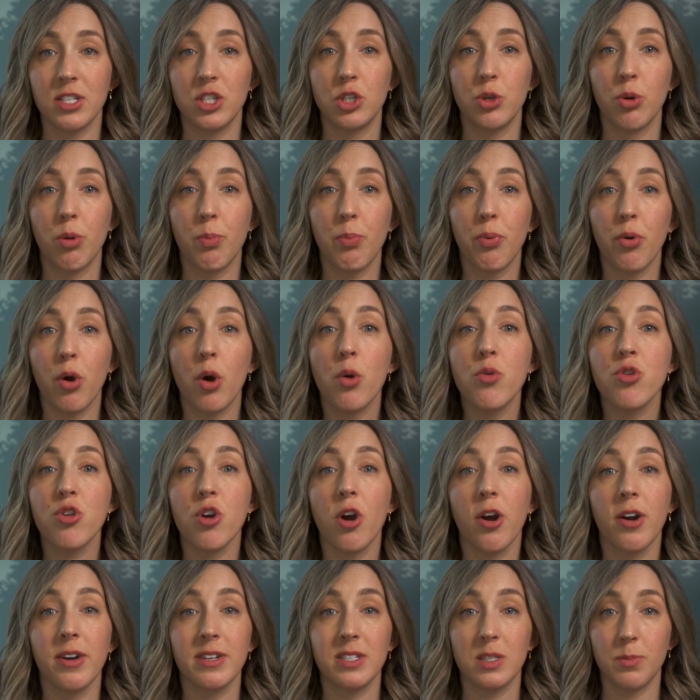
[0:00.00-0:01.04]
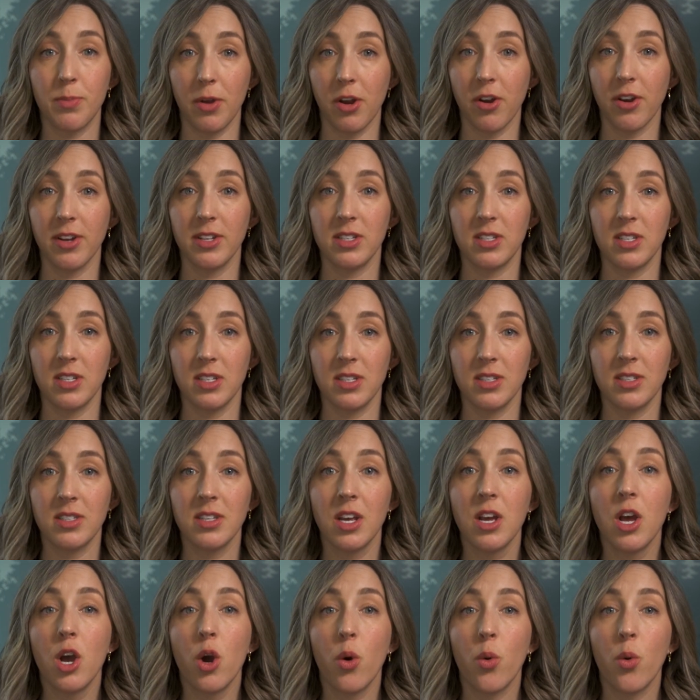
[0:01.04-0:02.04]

us to approach our experiences